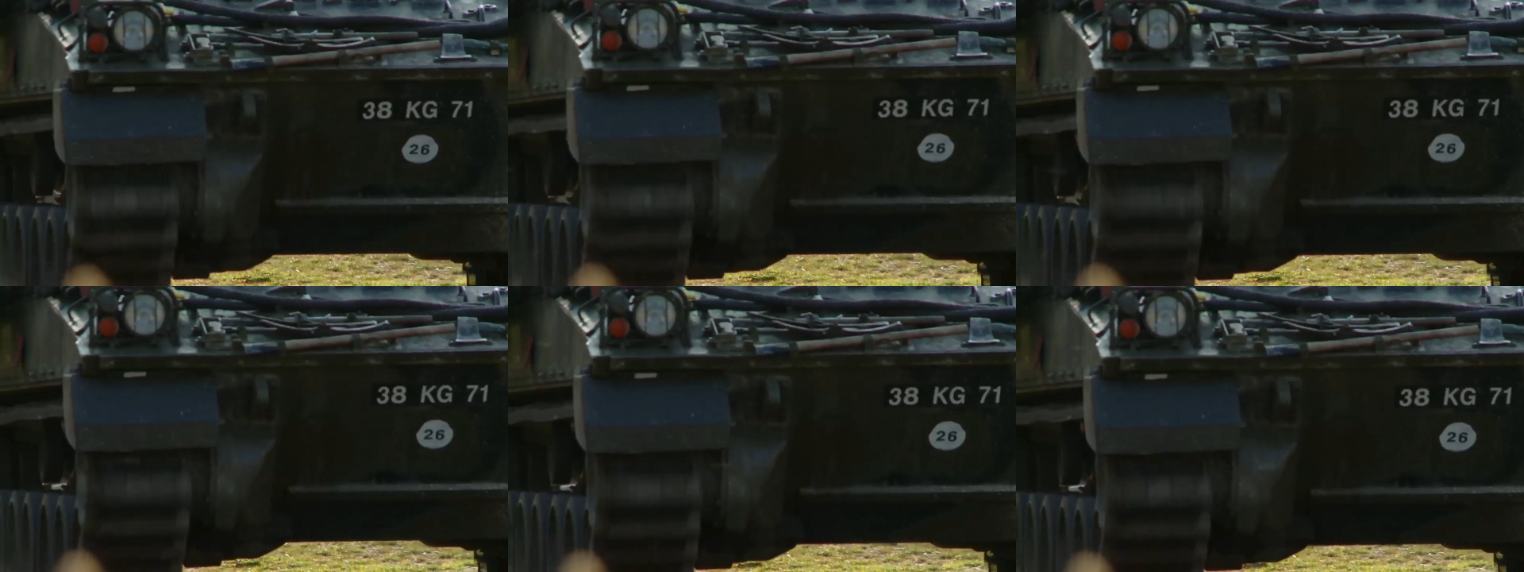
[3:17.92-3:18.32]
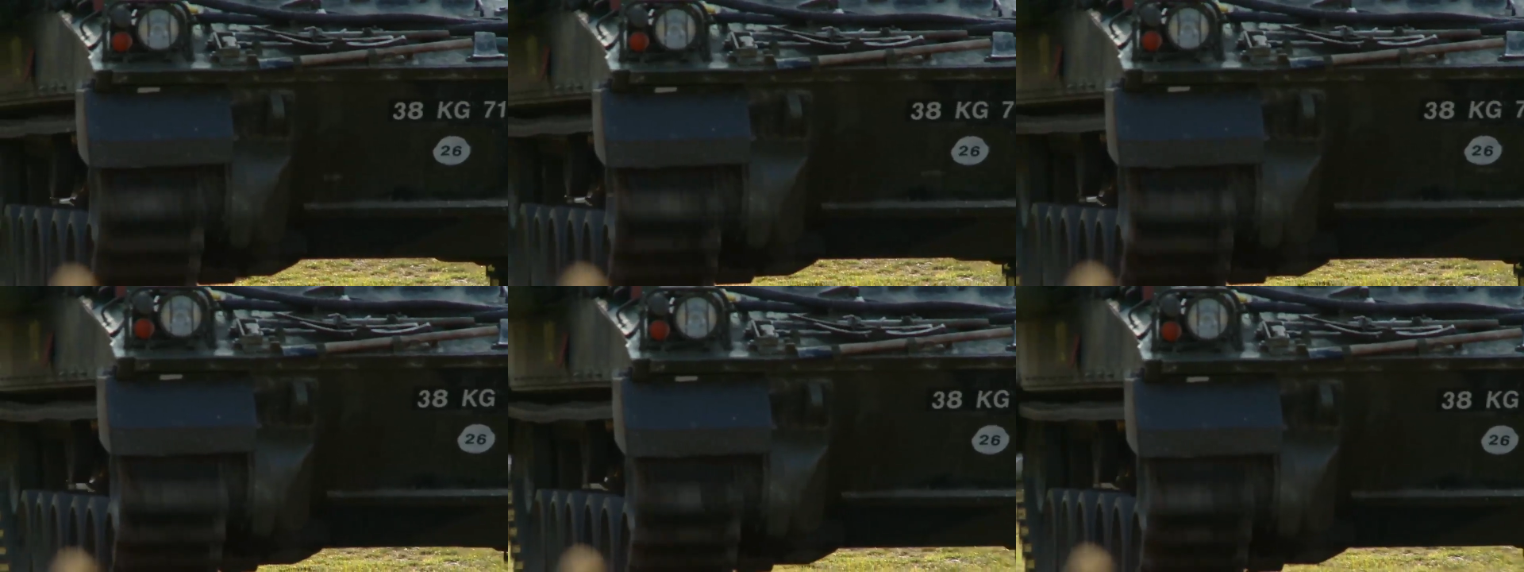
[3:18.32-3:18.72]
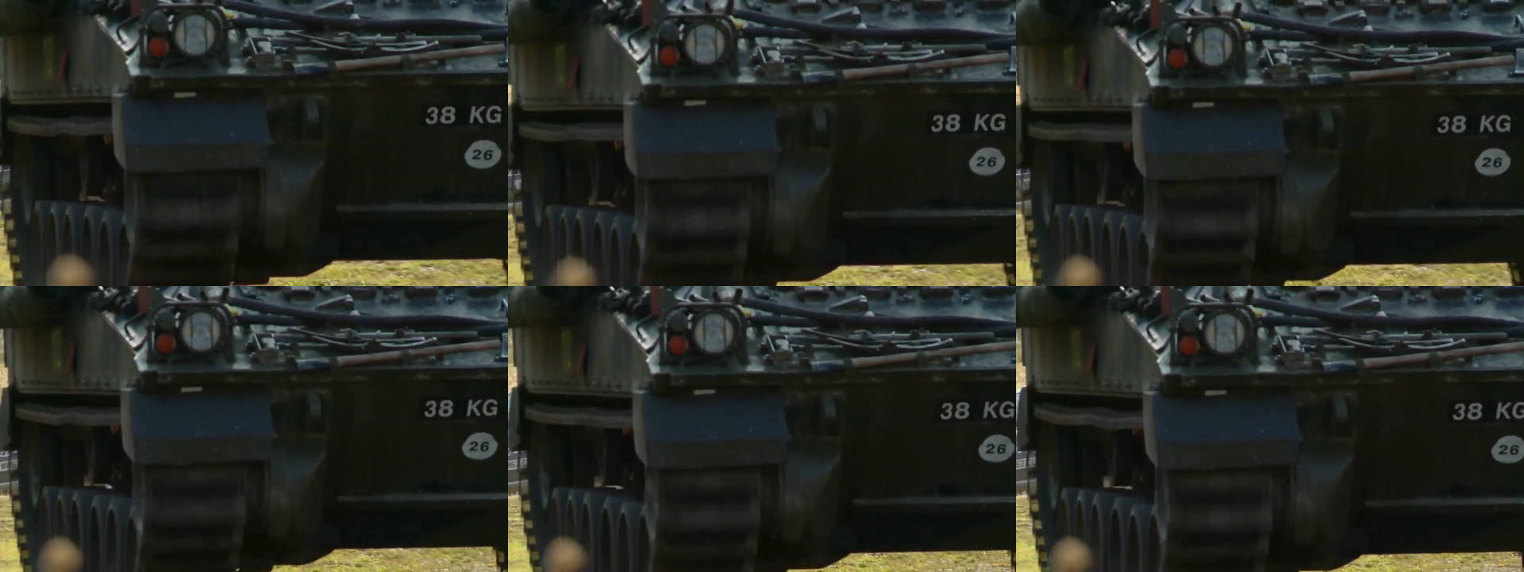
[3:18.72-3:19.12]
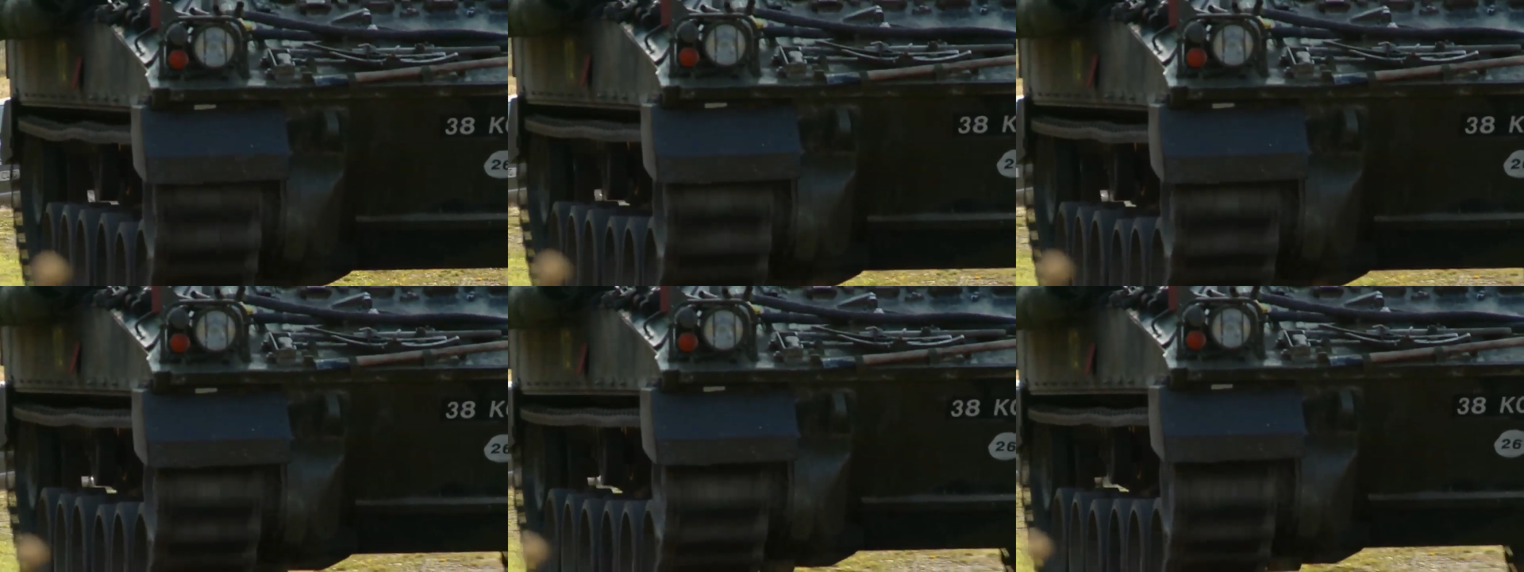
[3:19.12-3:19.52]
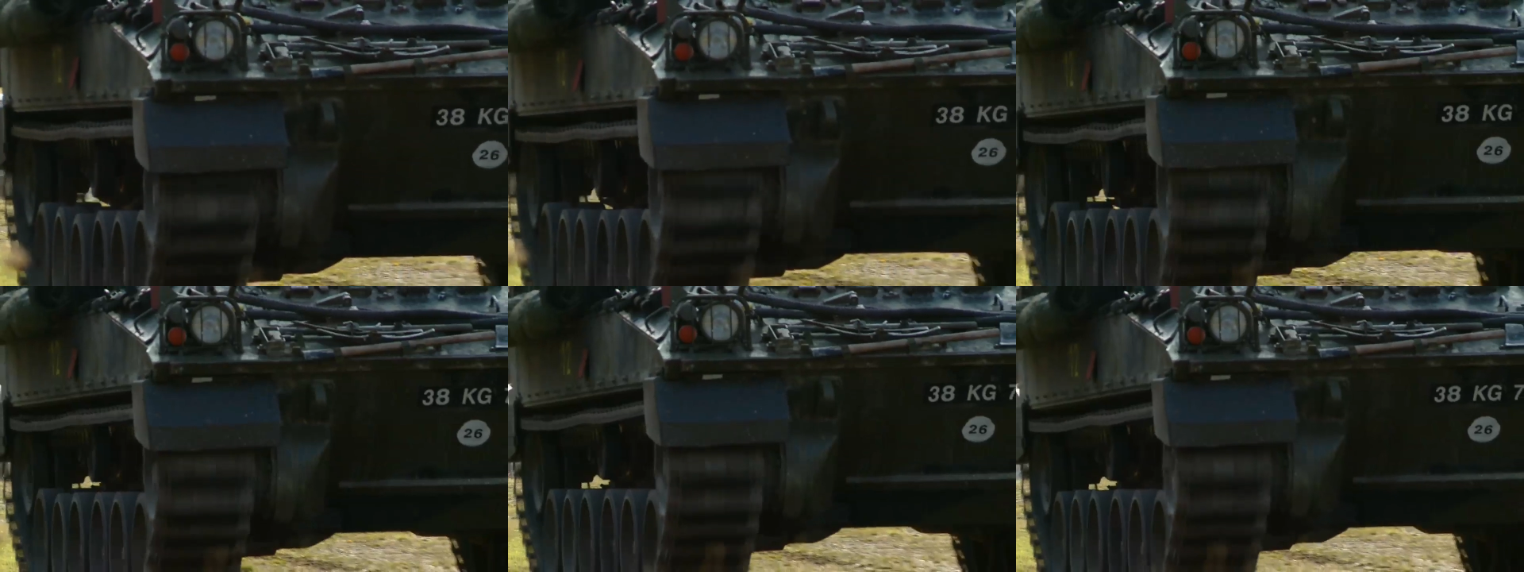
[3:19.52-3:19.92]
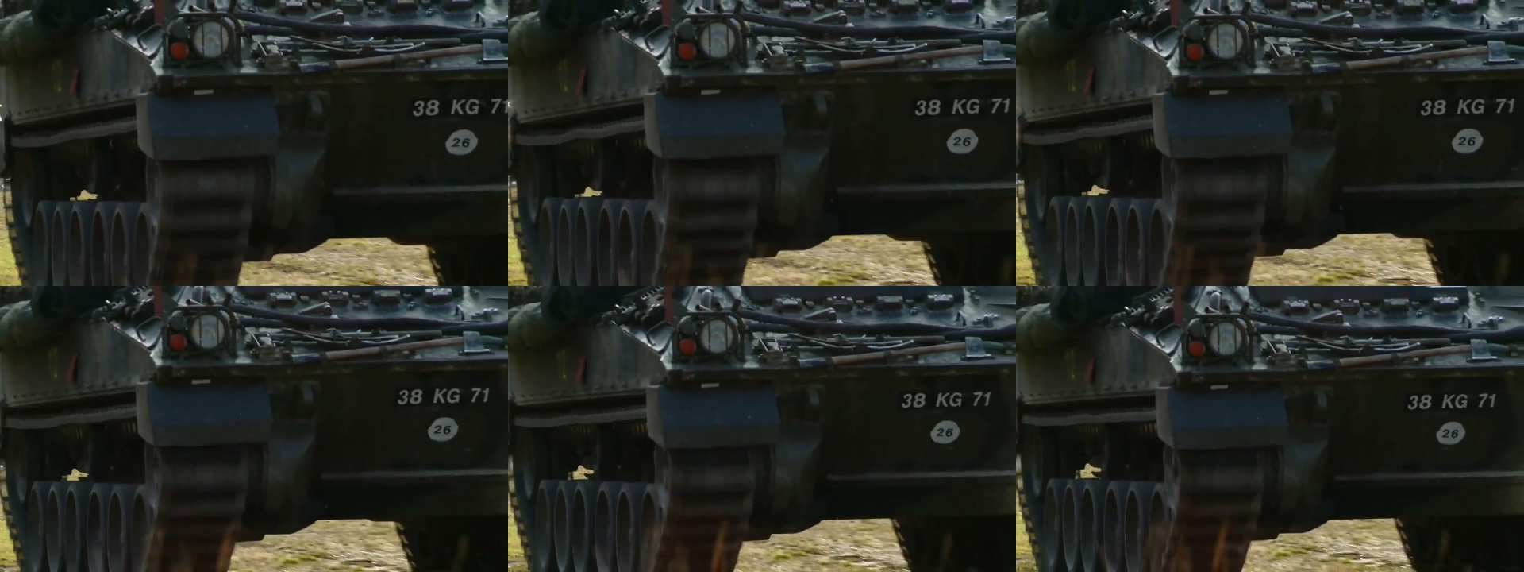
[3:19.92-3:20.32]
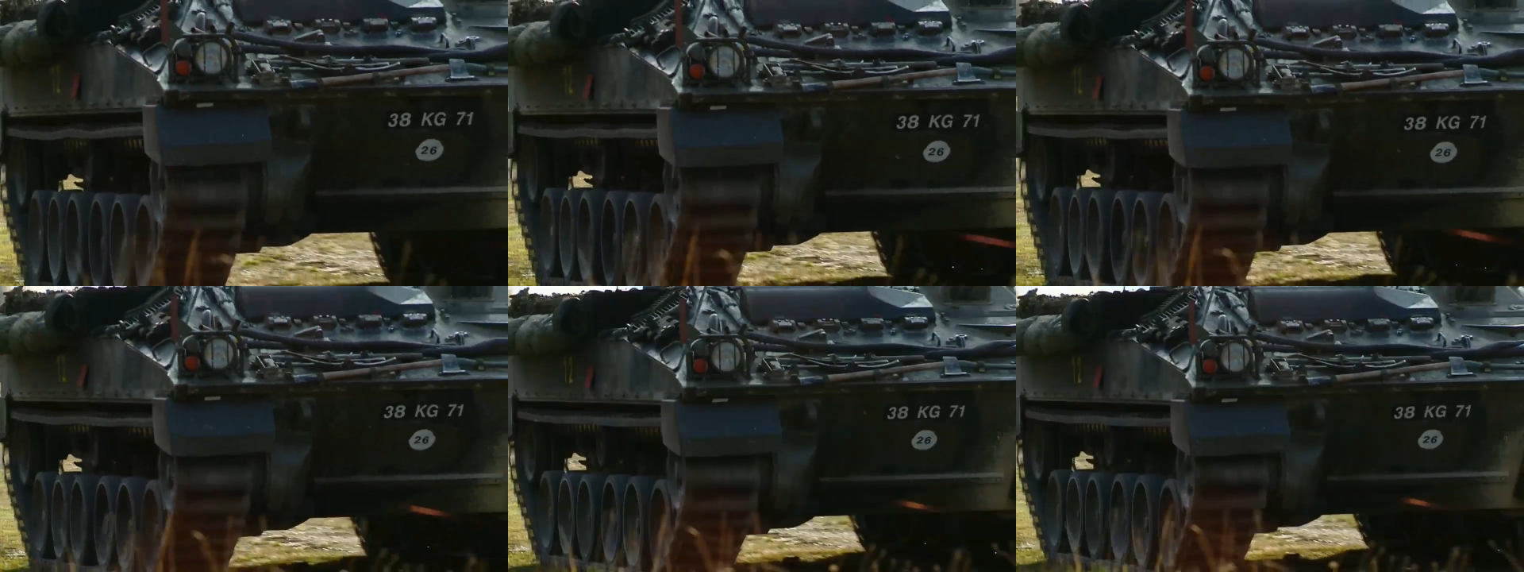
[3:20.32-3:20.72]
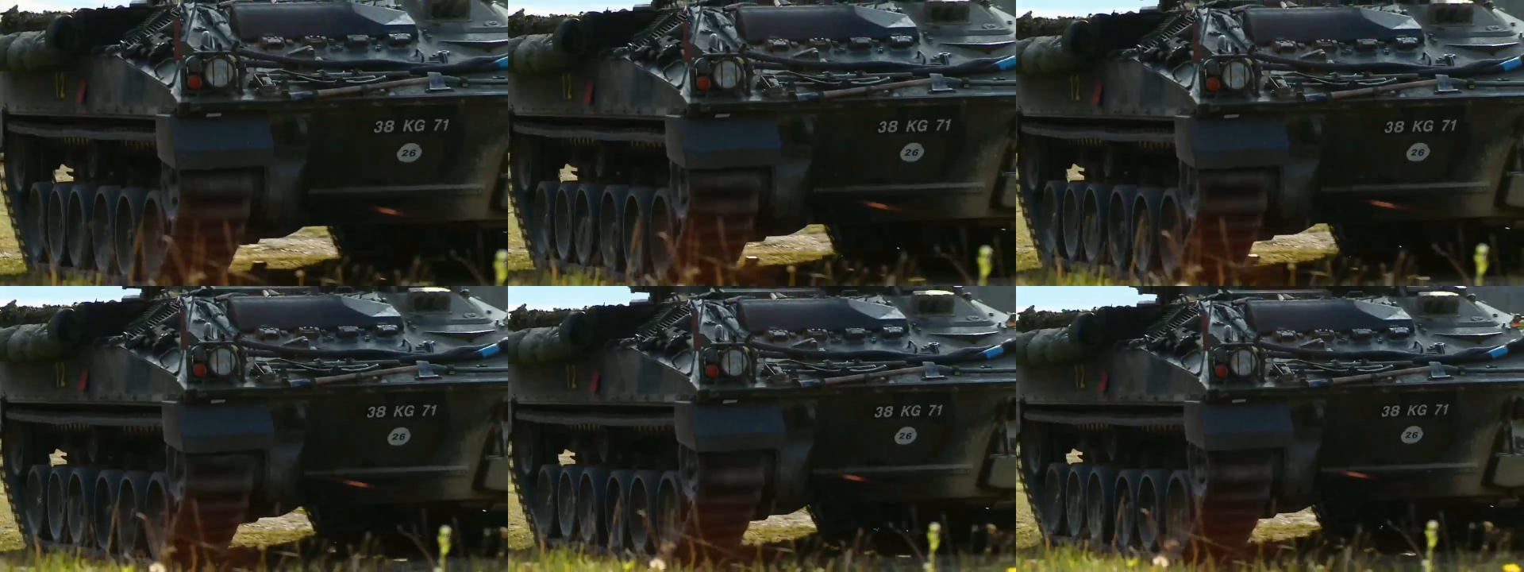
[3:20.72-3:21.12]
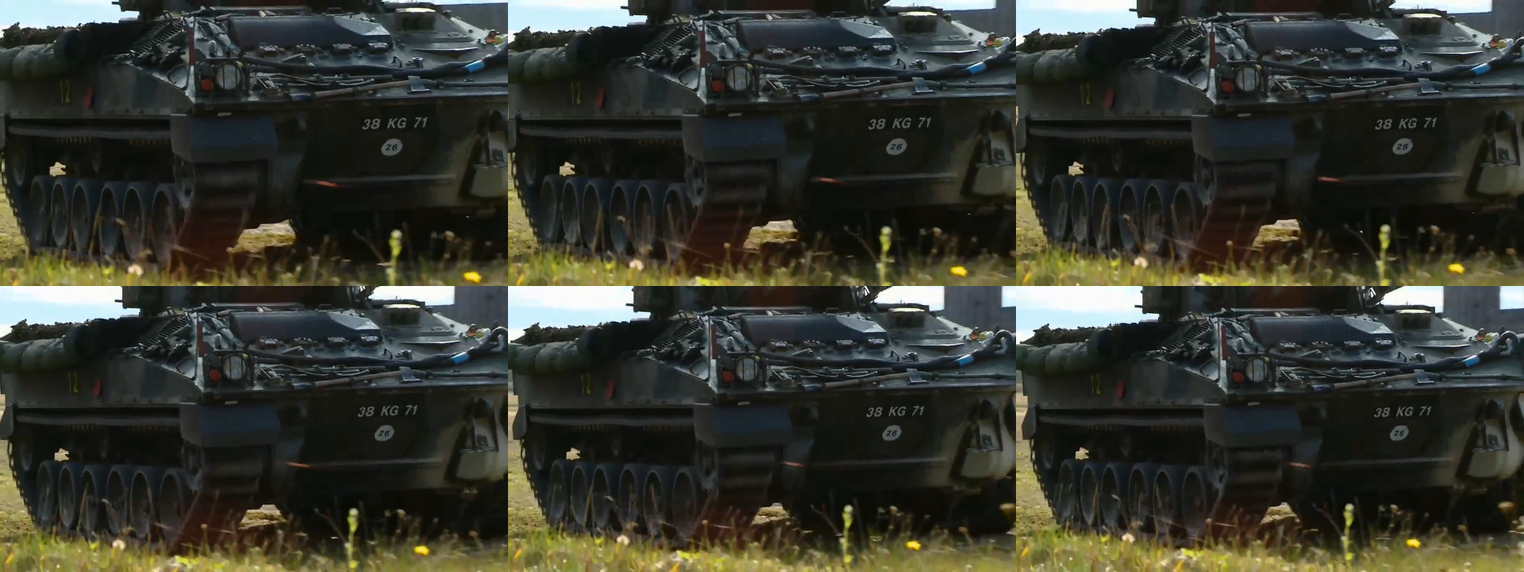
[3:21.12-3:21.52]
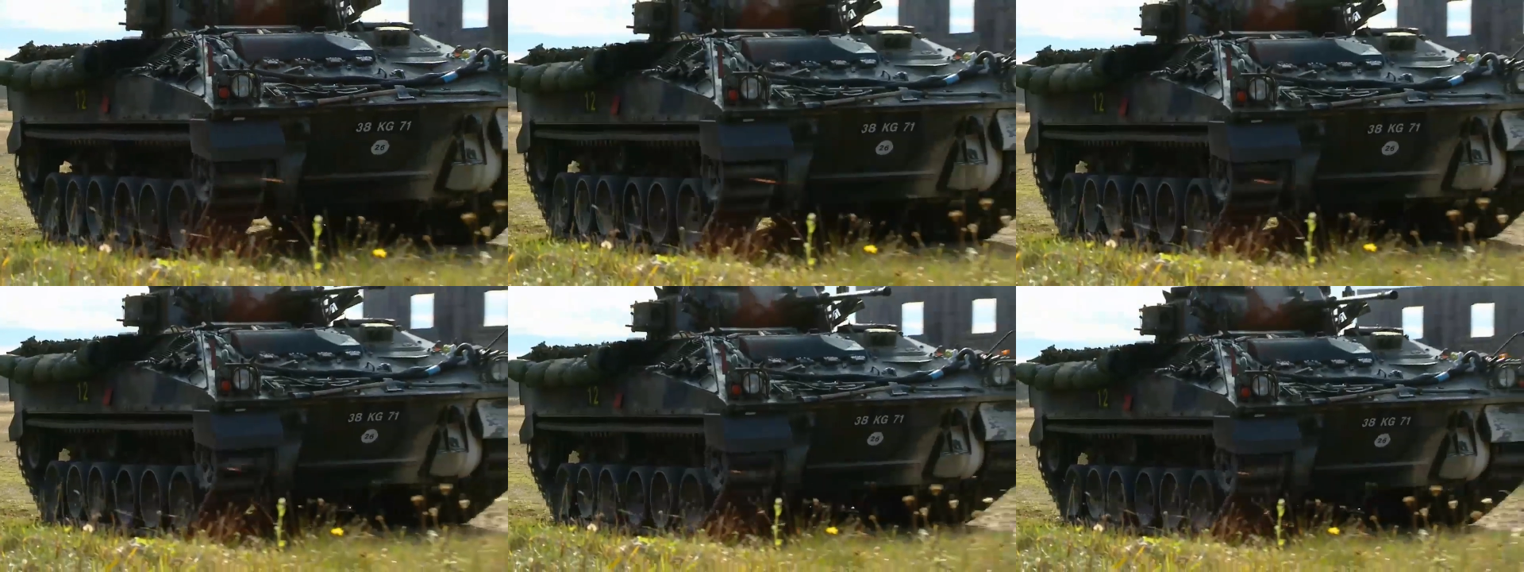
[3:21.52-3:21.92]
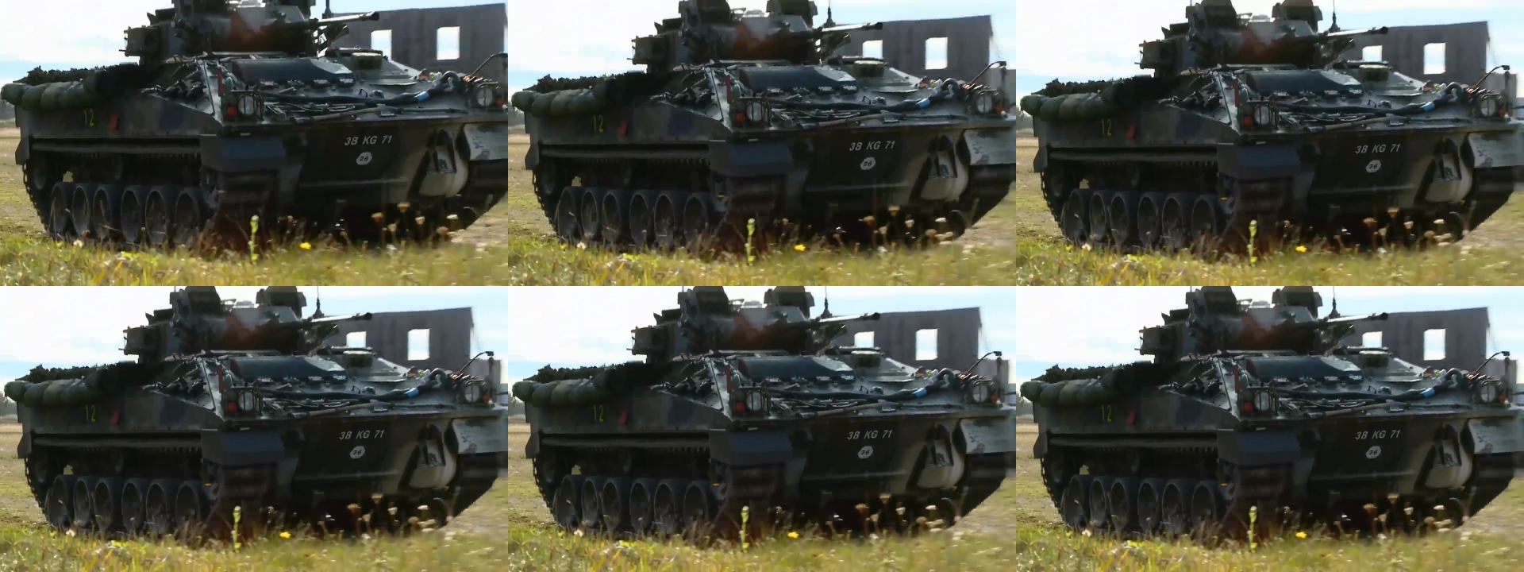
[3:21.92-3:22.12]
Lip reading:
No face is visible, so there are no lips to read.